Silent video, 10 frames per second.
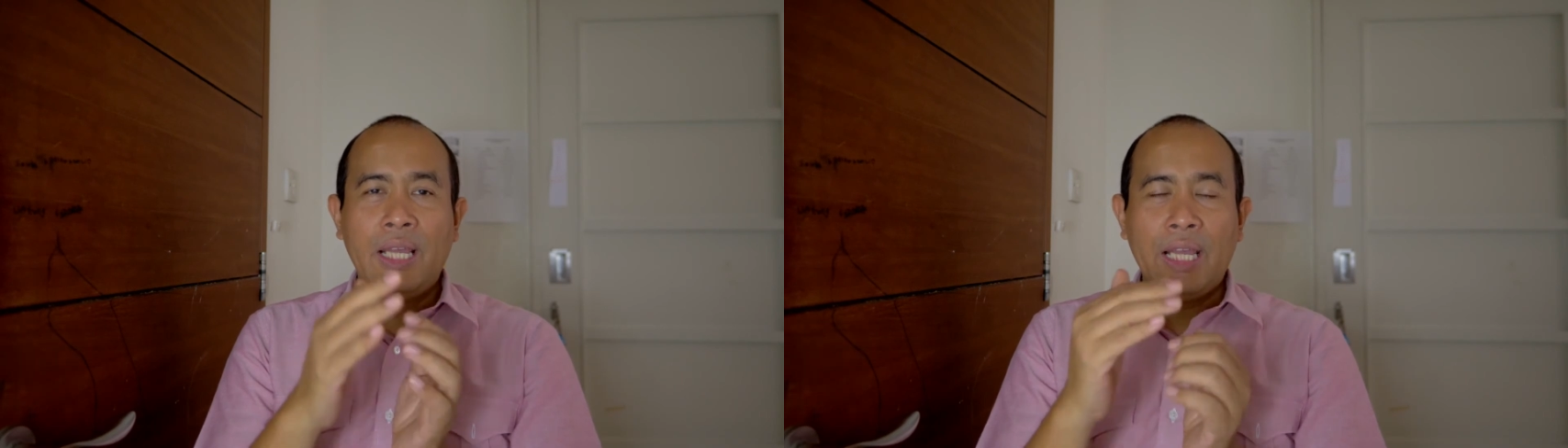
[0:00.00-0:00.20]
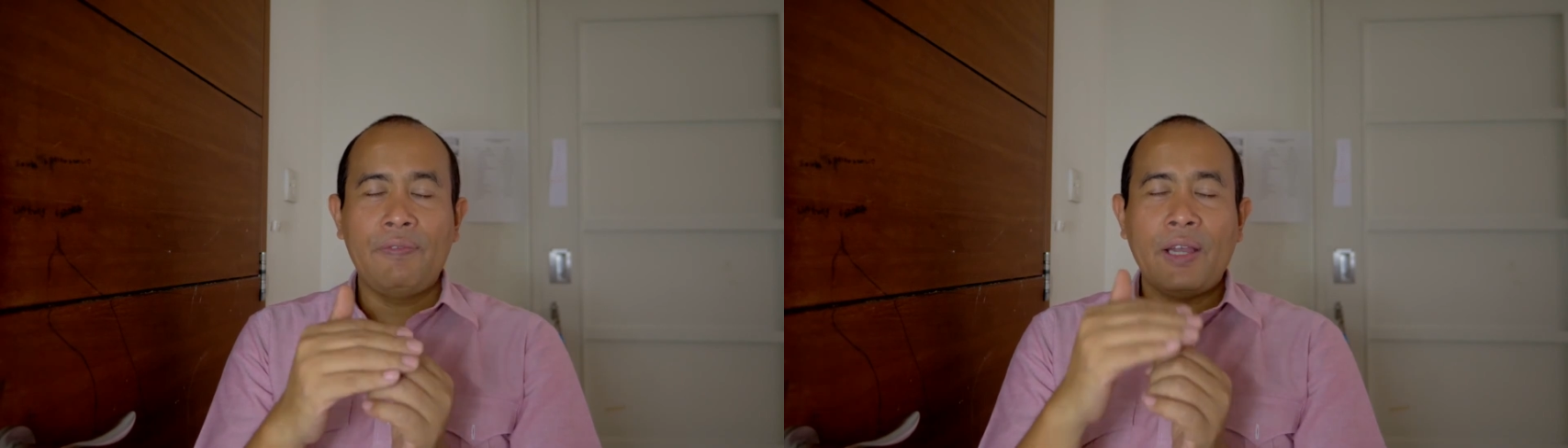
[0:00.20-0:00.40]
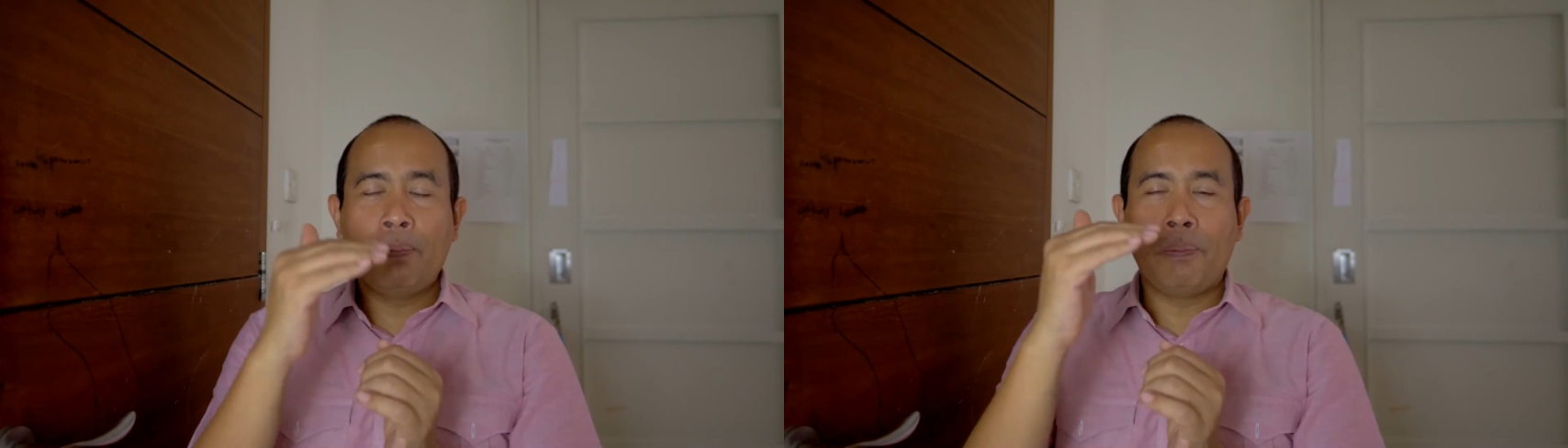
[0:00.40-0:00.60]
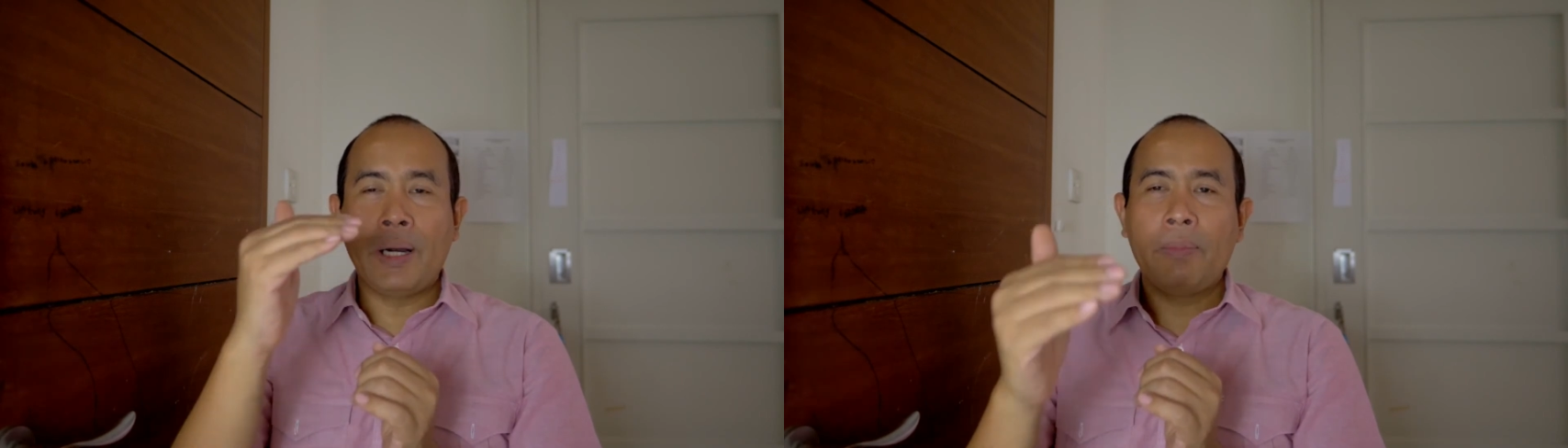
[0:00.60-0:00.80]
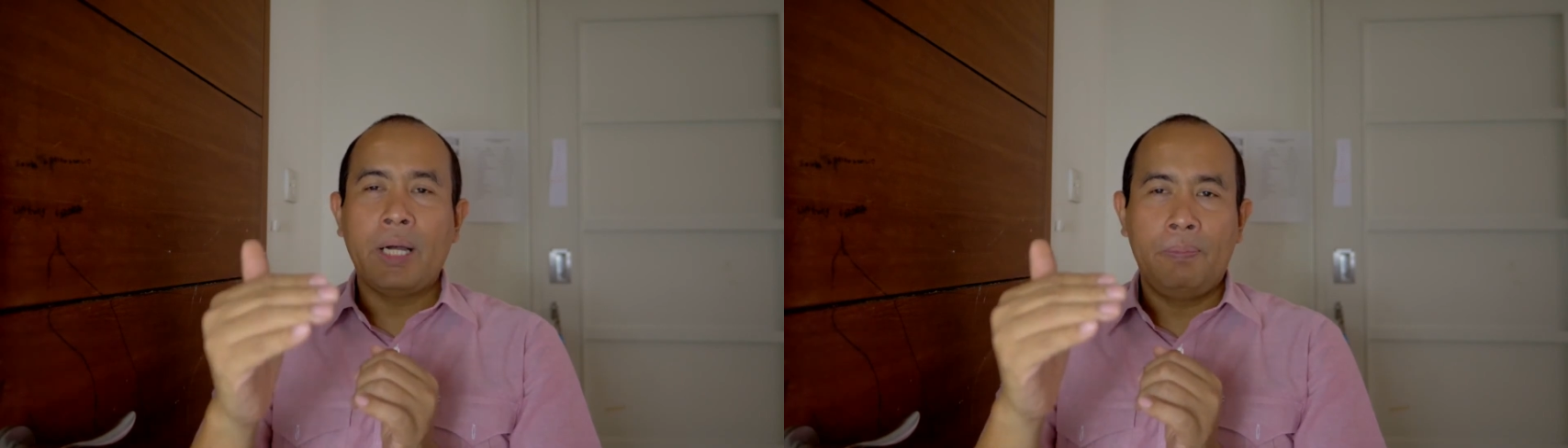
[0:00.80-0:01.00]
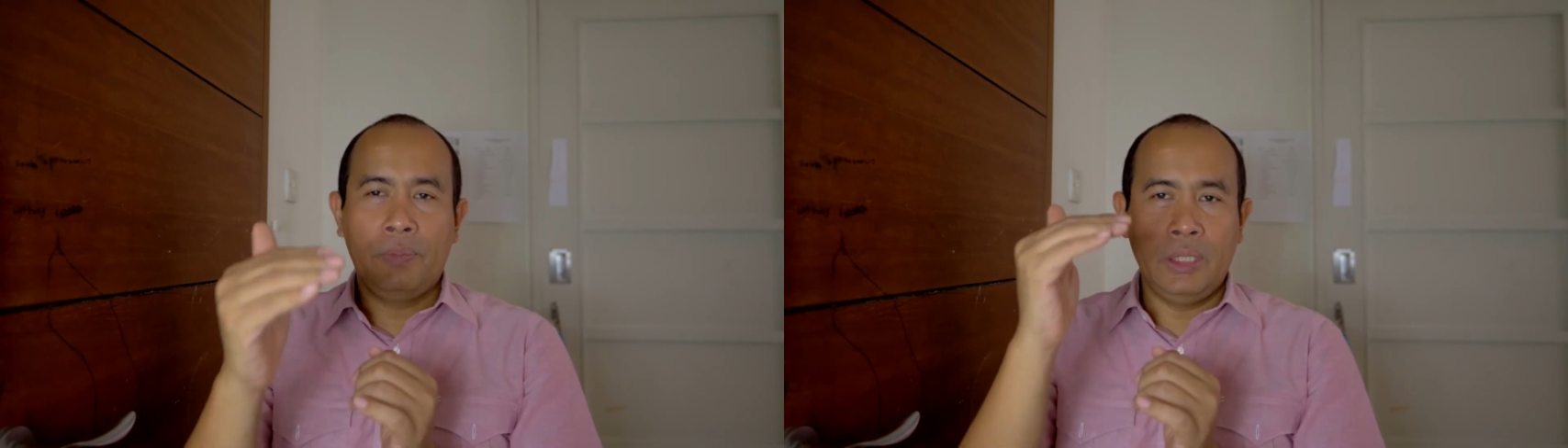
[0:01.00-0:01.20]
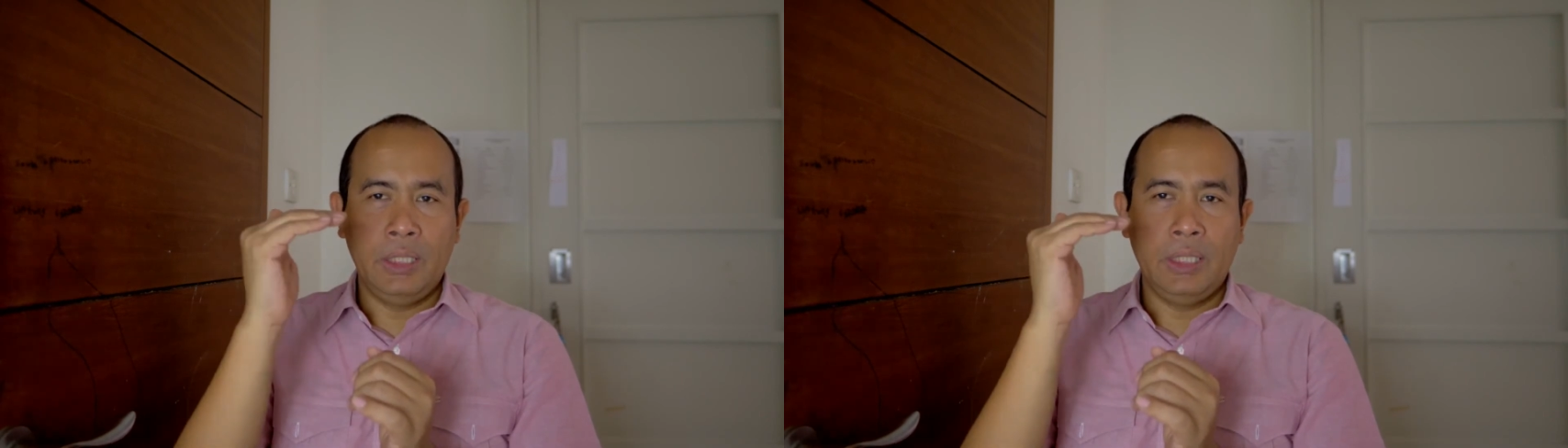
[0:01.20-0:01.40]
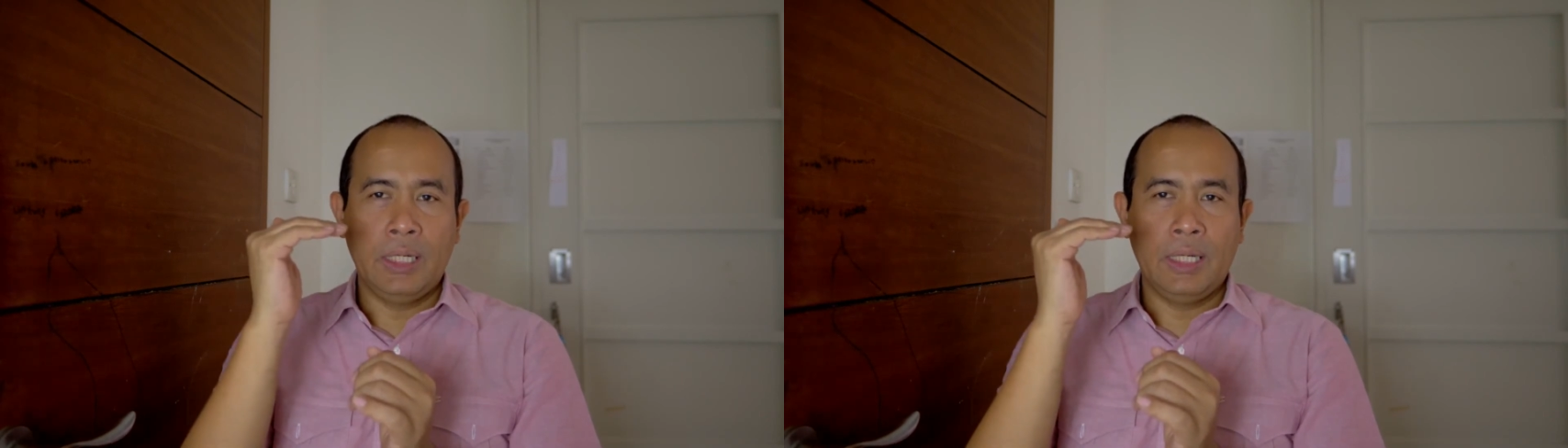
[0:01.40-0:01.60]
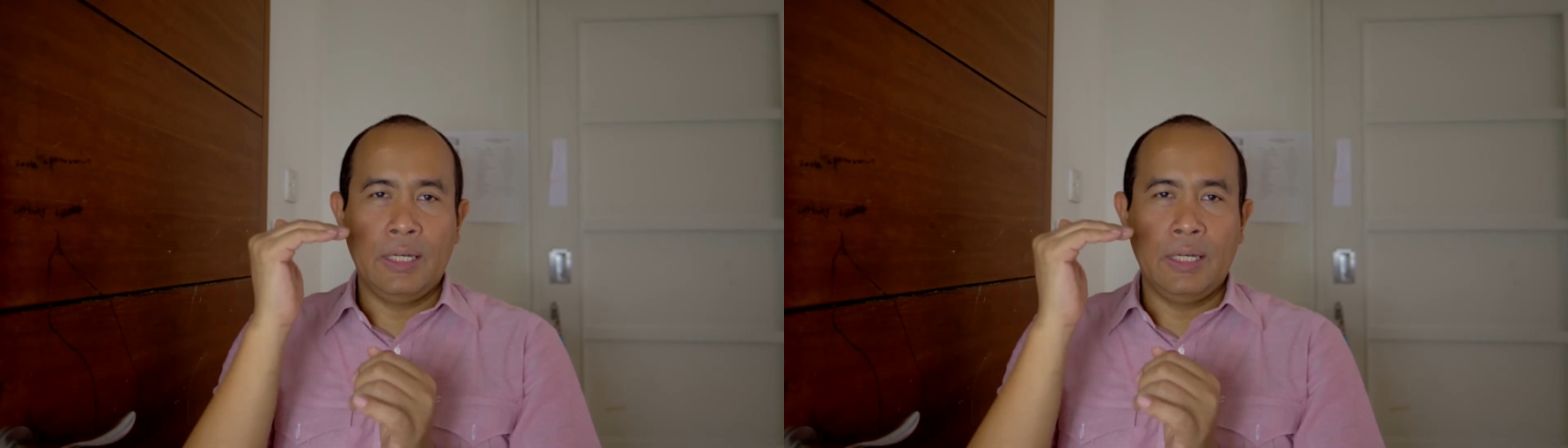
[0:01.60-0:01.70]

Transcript: If I bump up the